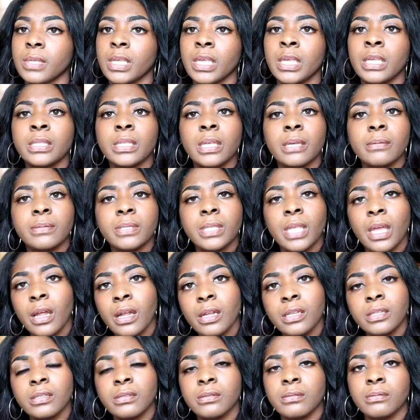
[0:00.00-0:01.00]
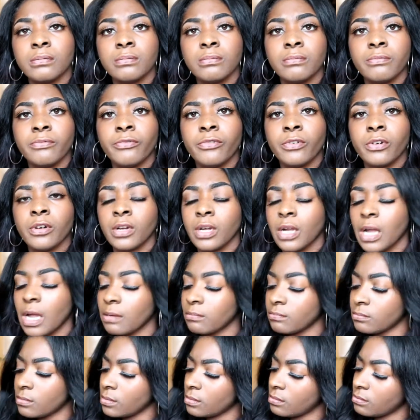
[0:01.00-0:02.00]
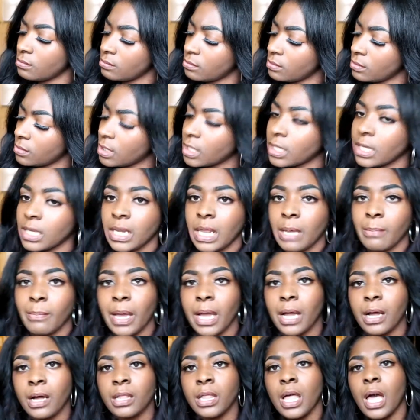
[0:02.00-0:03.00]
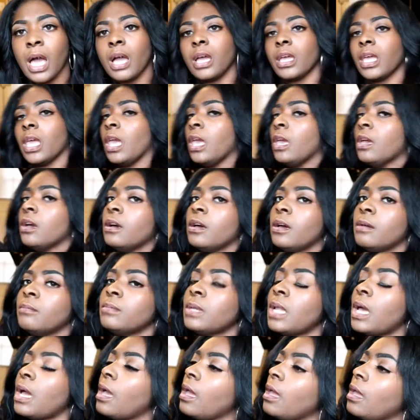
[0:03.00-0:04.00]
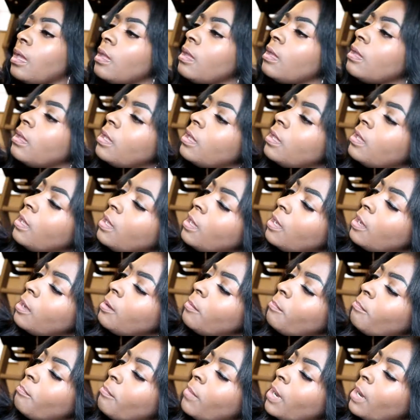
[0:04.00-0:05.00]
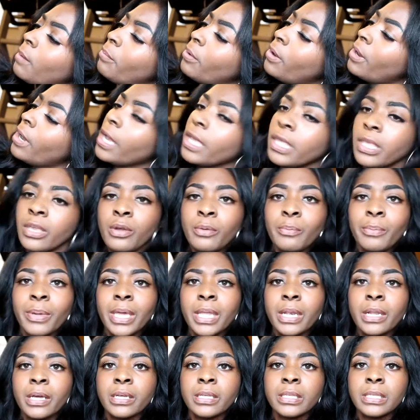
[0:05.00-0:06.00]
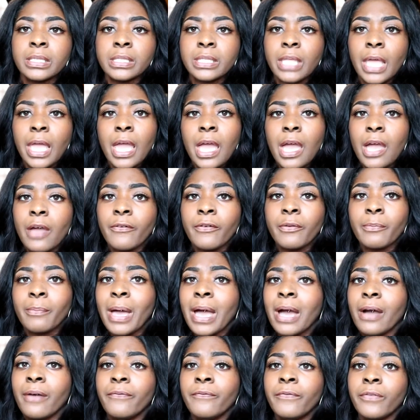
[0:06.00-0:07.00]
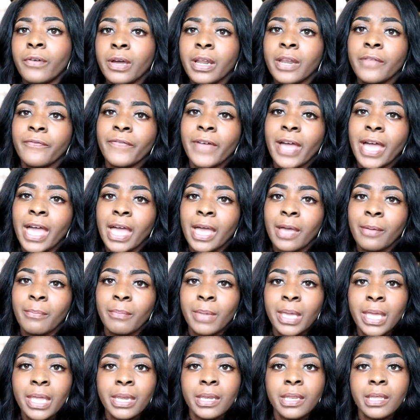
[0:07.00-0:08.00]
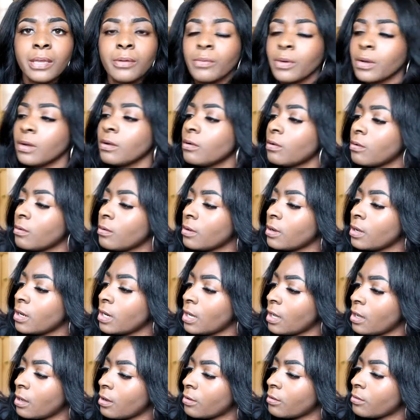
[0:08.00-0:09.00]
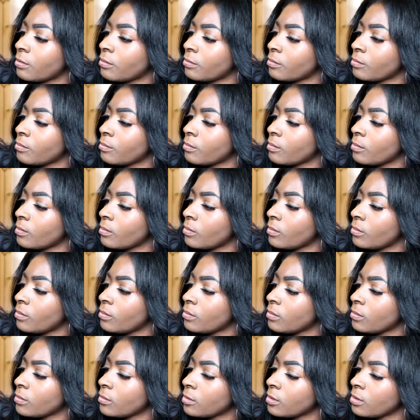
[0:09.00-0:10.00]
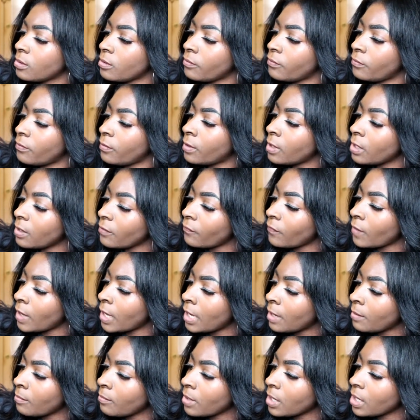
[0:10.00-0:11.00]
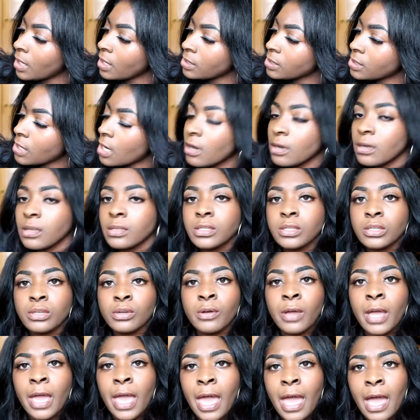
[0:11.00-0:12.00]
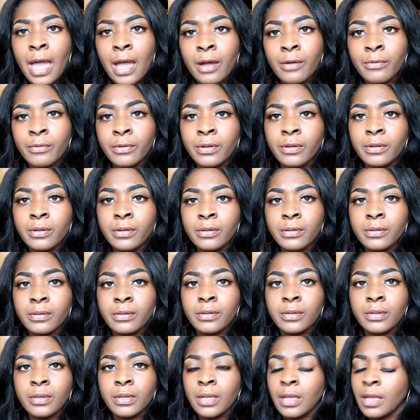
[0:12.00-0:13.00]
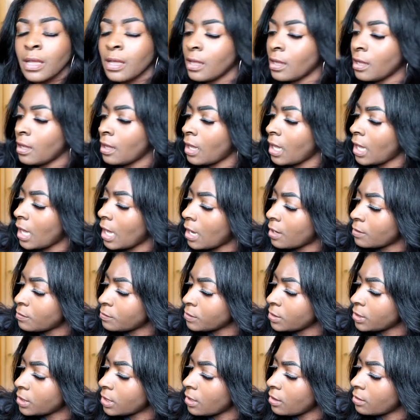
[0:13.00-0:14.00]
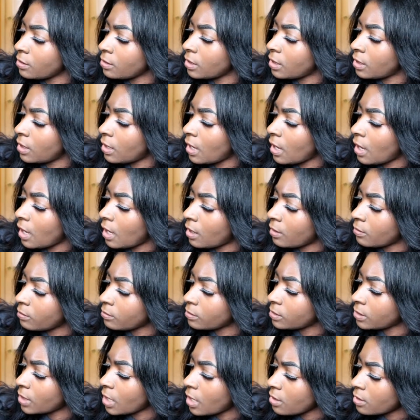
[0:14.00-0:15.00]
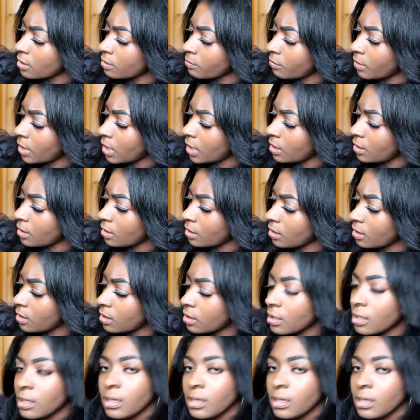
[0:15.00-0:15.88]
He's upstairs for, I'm looking at my clock here. I'm like, my boy, you been on staff about 45 minutes. What's going on? 45 minutes turn into an hour. Hour turn into hour 30 minutes.